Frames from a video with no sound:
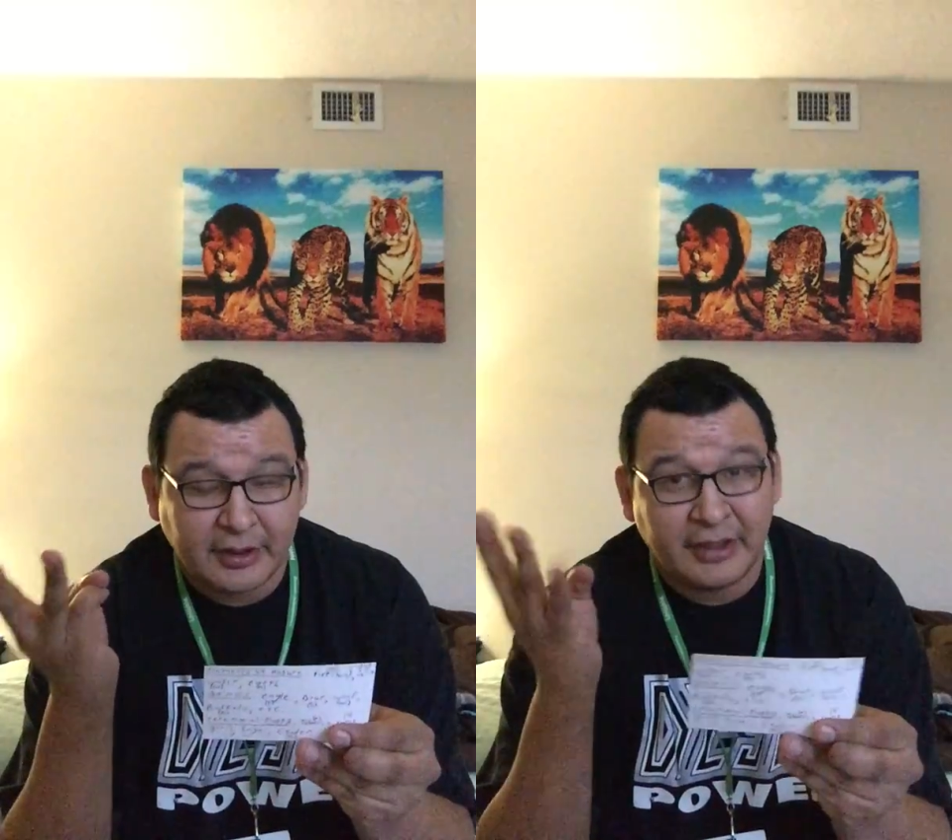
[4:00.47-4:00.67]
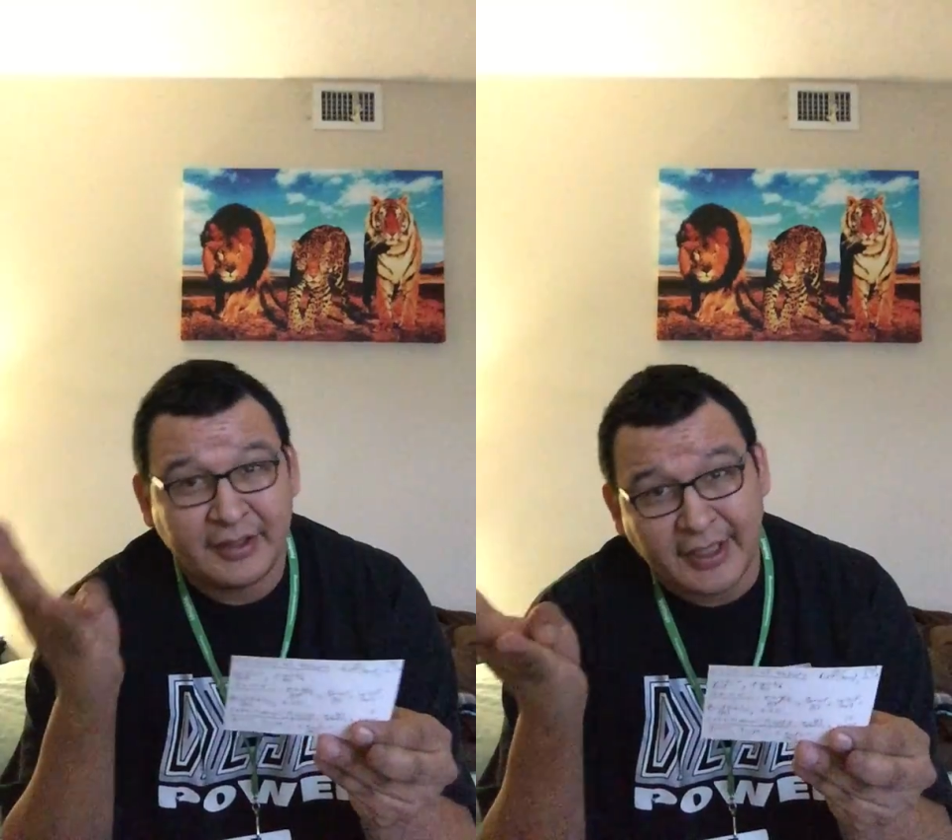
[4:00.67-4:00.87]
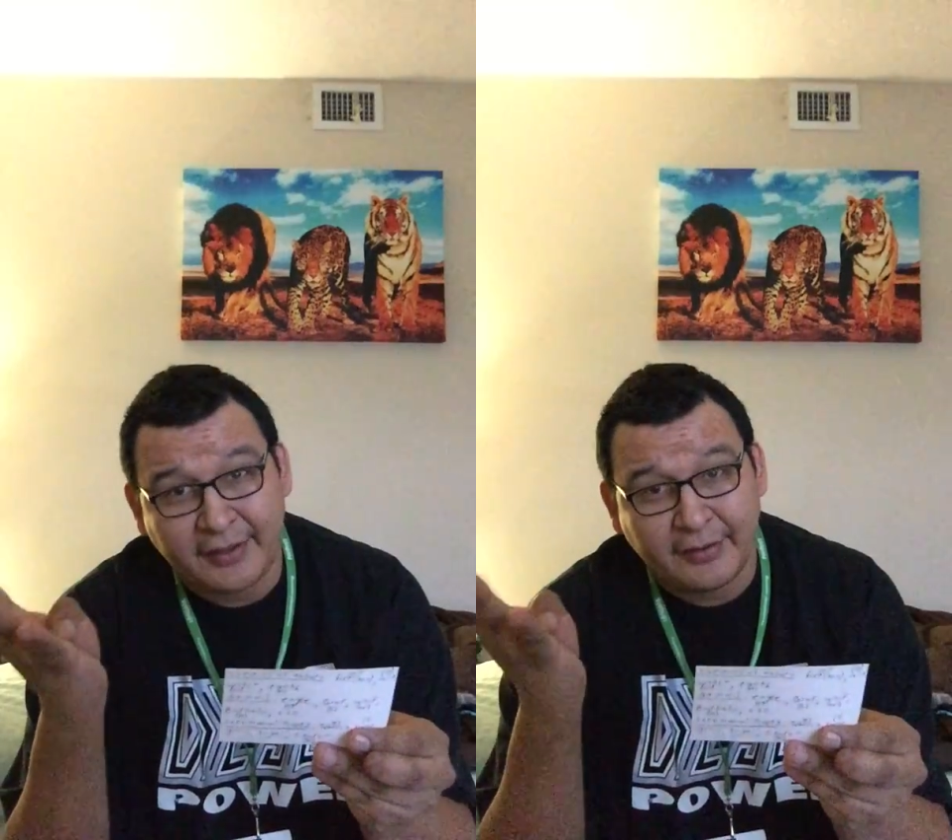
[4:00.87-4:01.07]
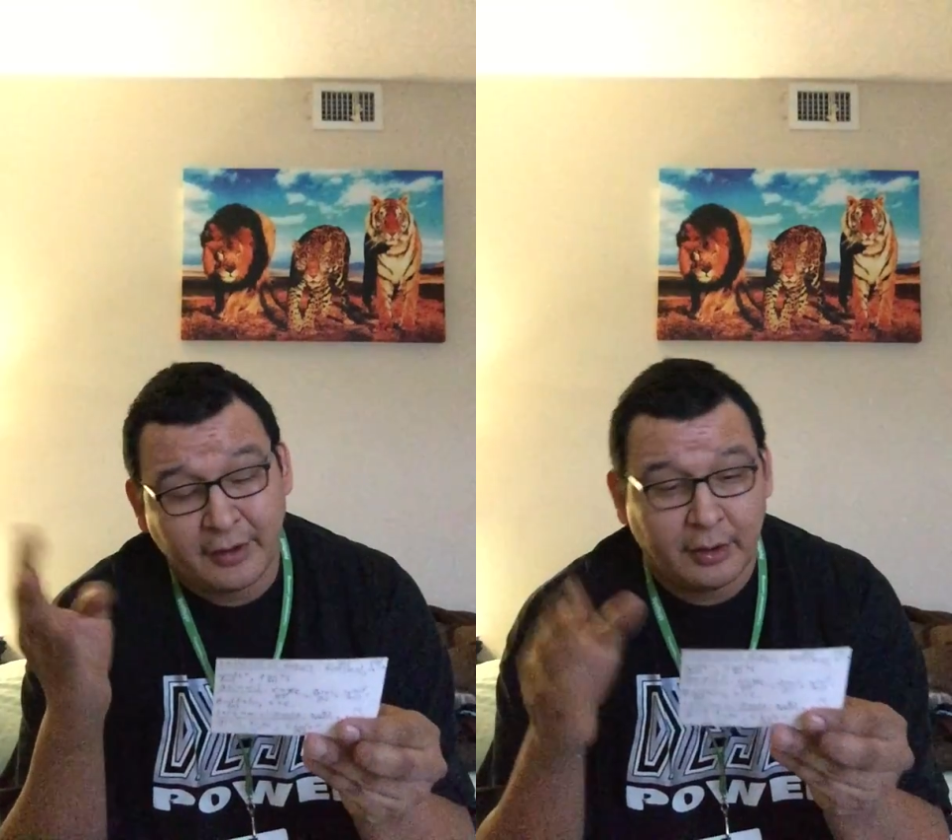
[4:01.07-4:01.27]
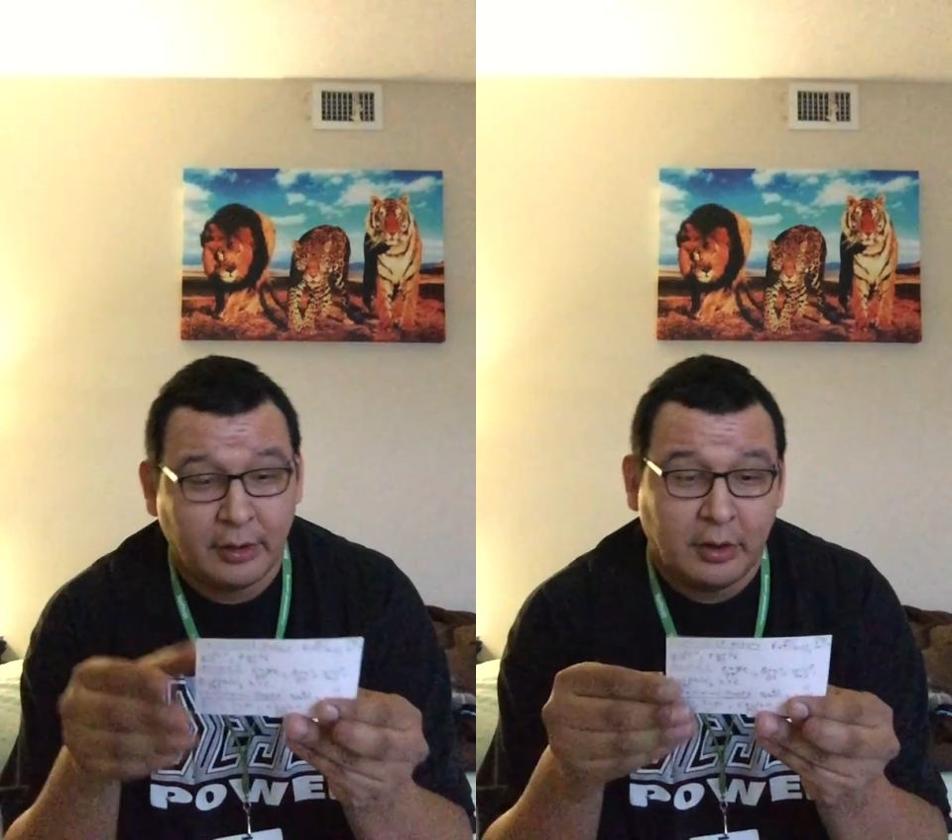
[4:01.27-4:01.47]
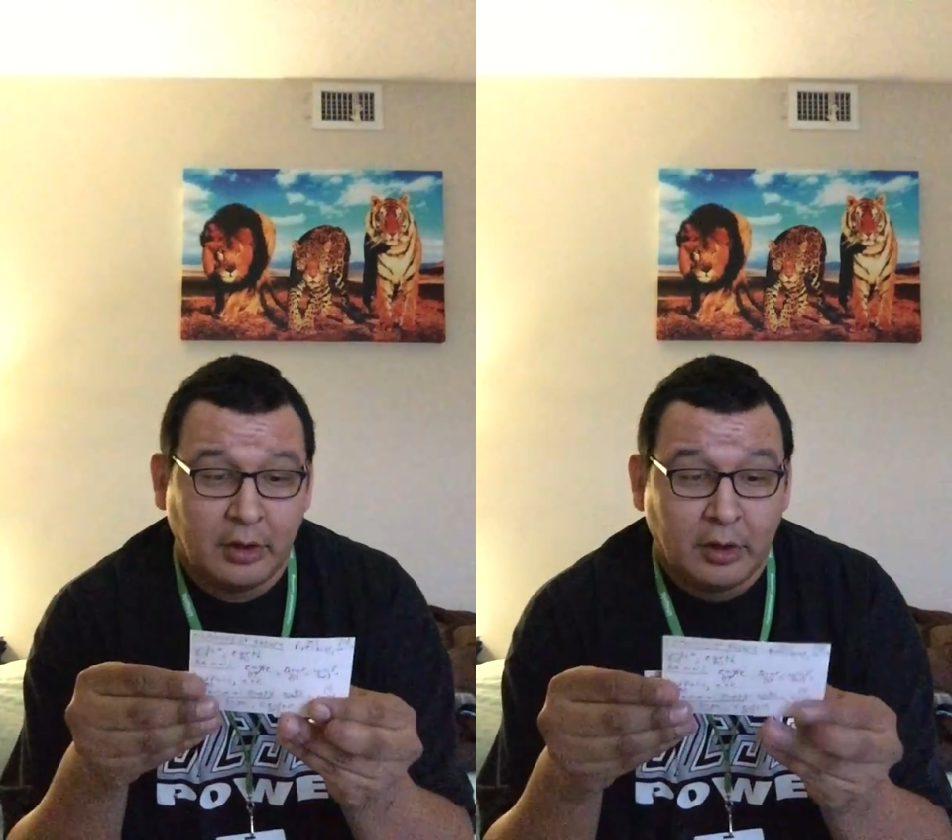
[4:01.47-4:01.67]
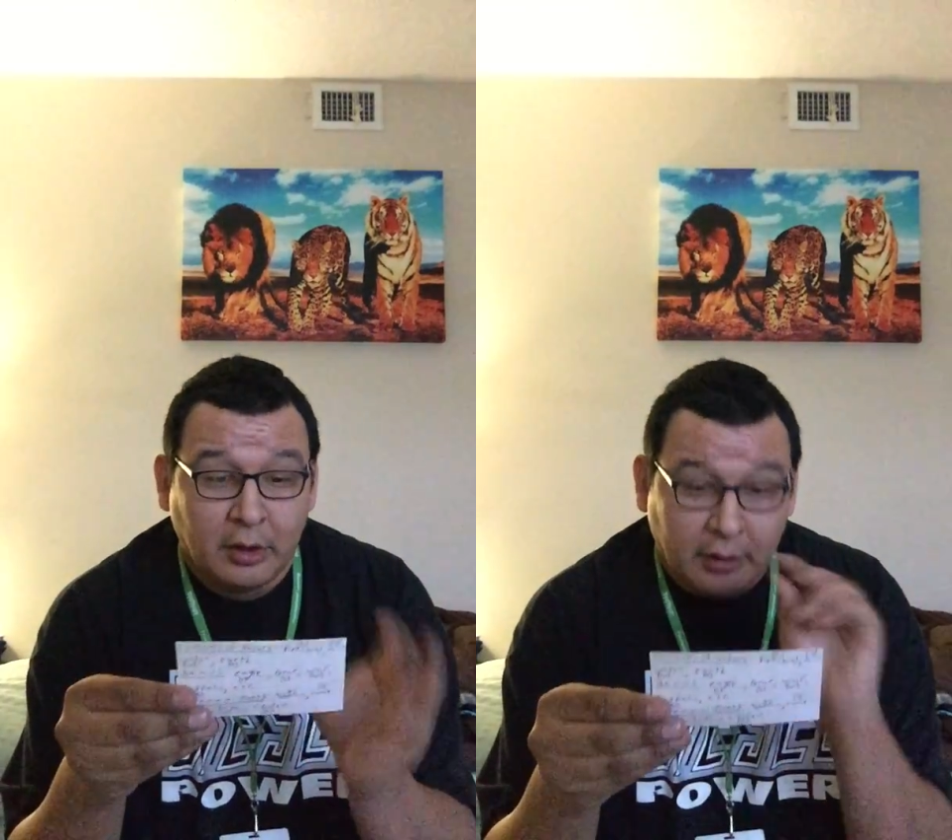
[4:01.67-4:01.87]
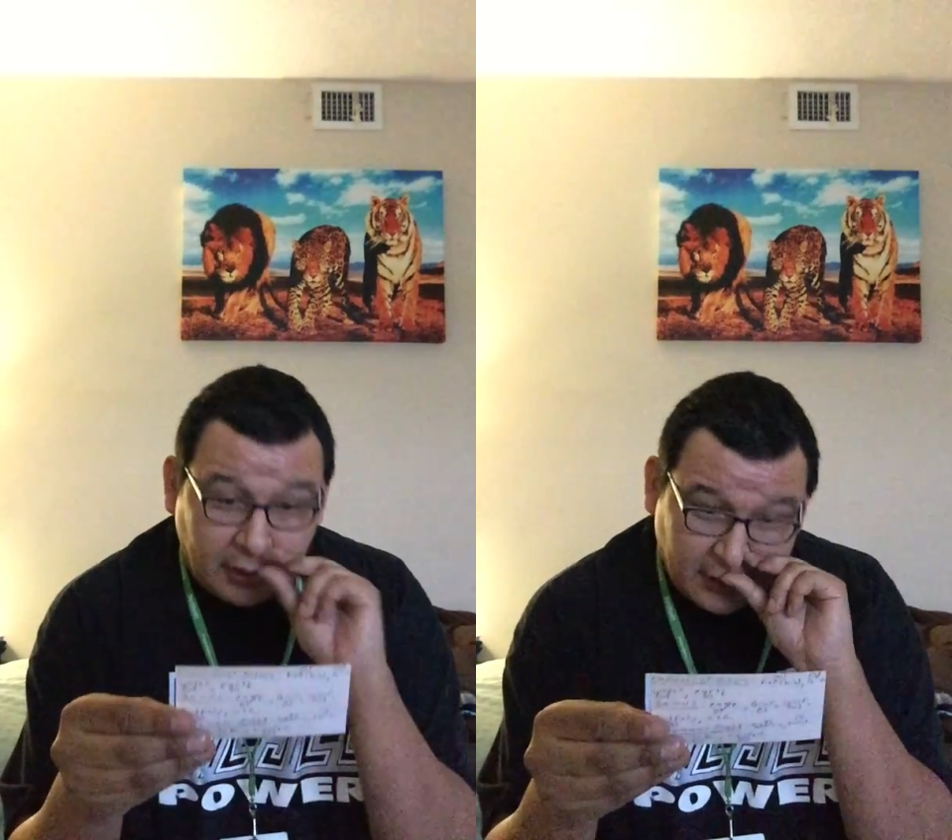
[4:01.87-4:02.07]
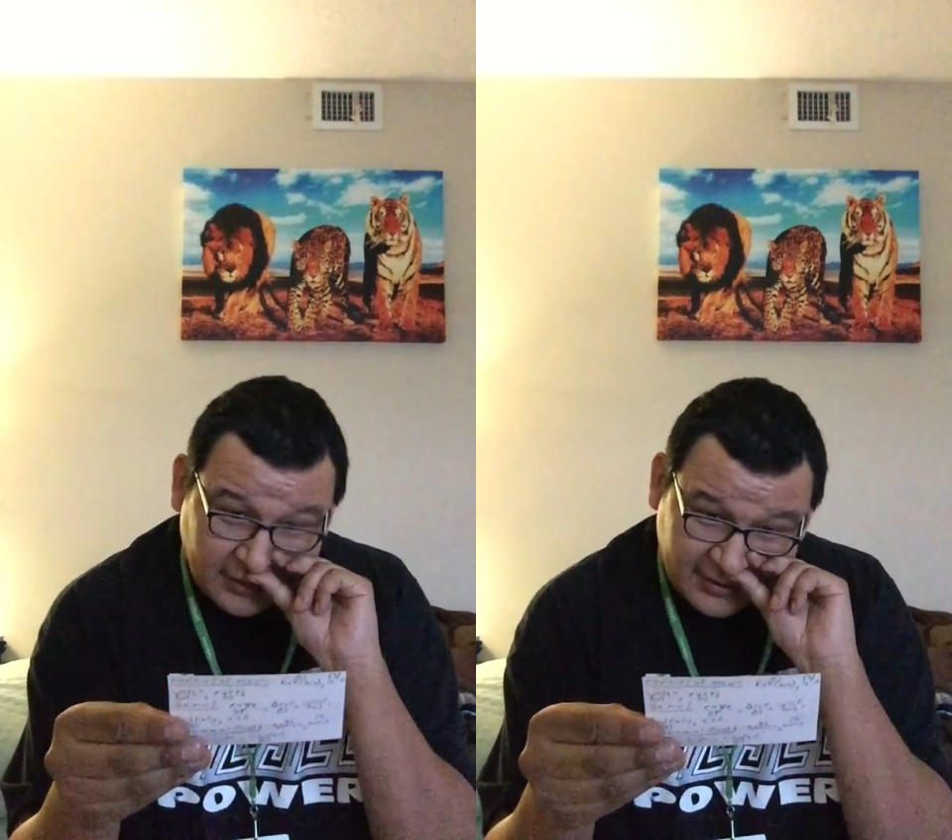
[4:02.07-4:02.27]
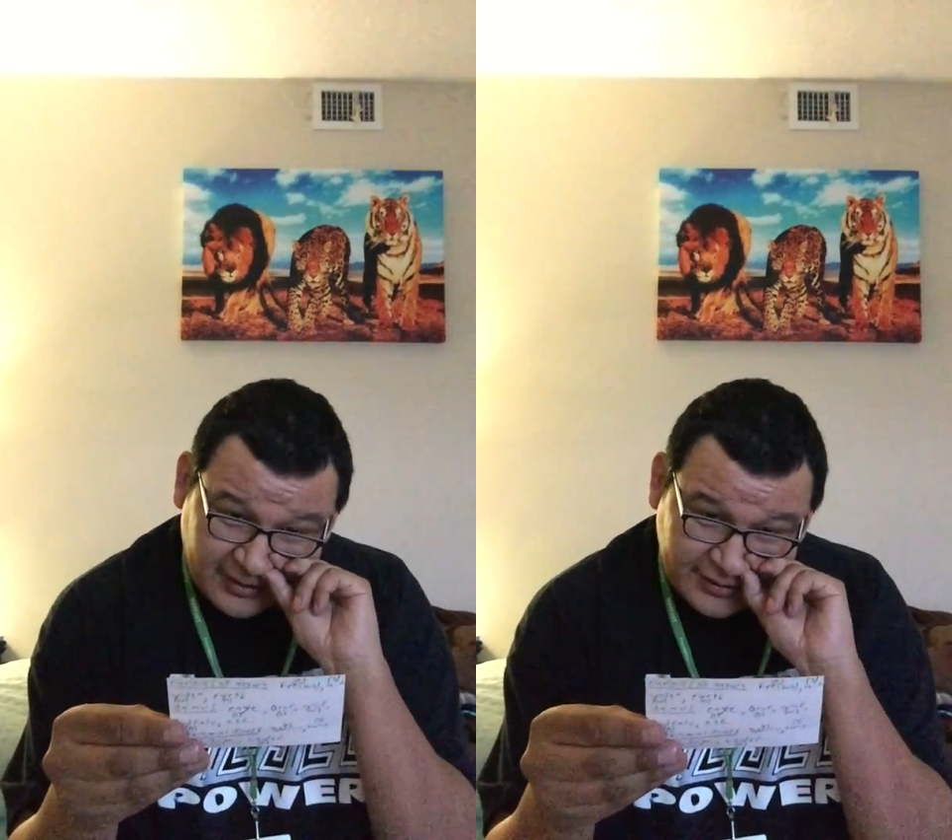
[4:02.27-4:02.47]
and death.
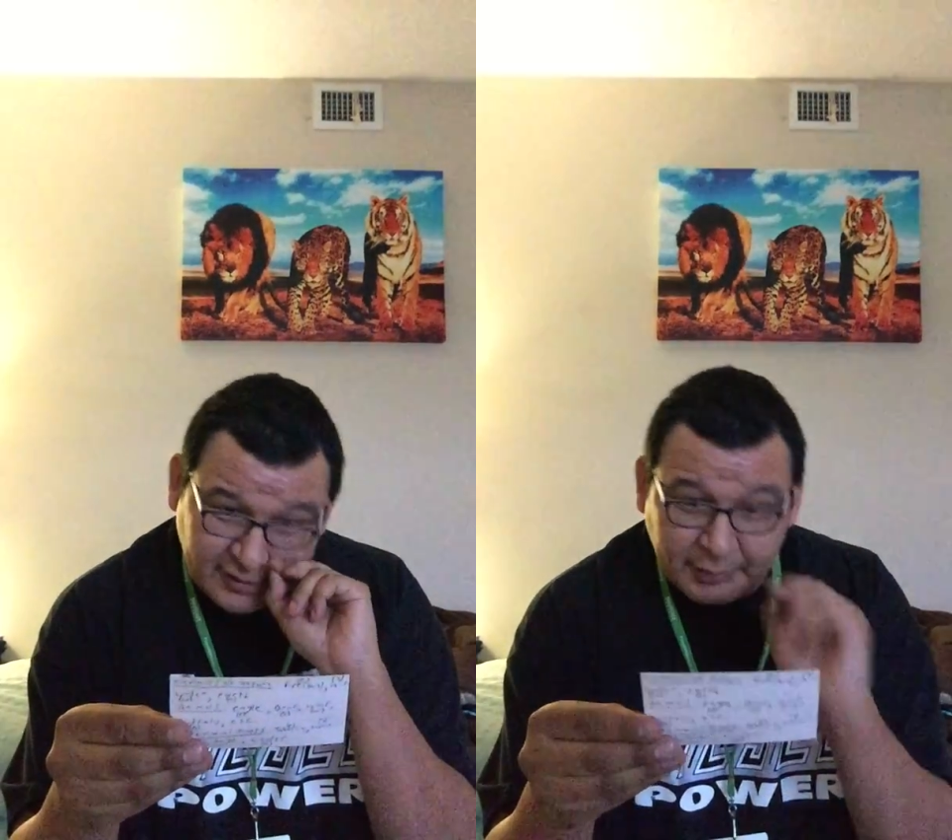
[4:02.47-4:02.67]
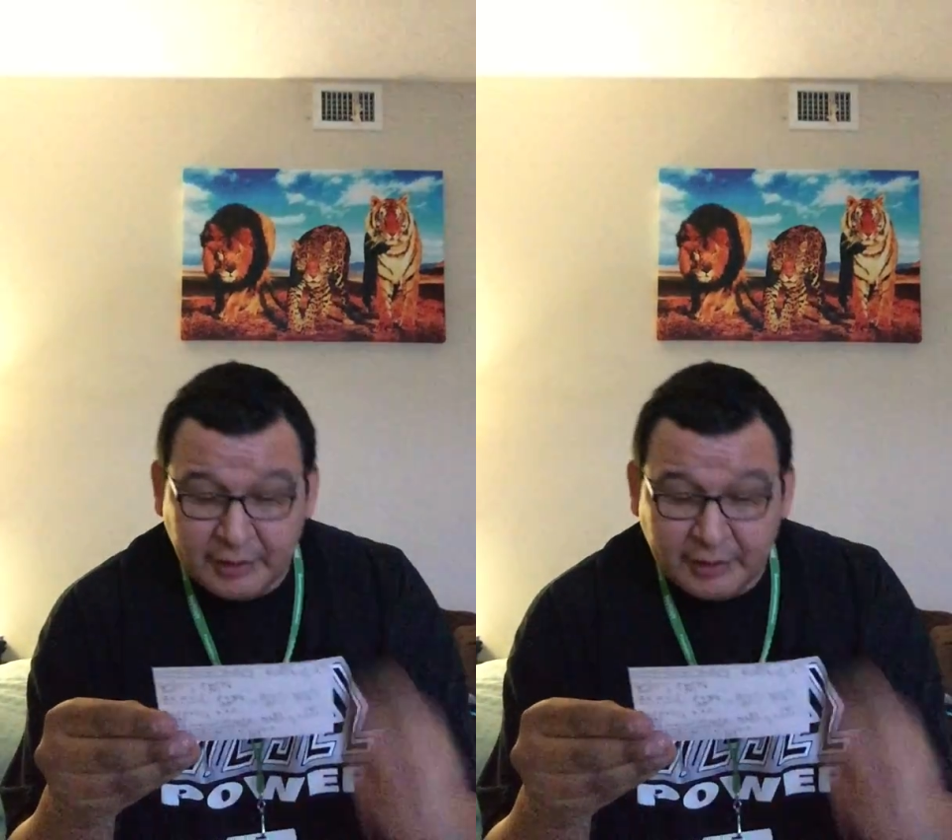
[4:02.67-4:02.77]
Some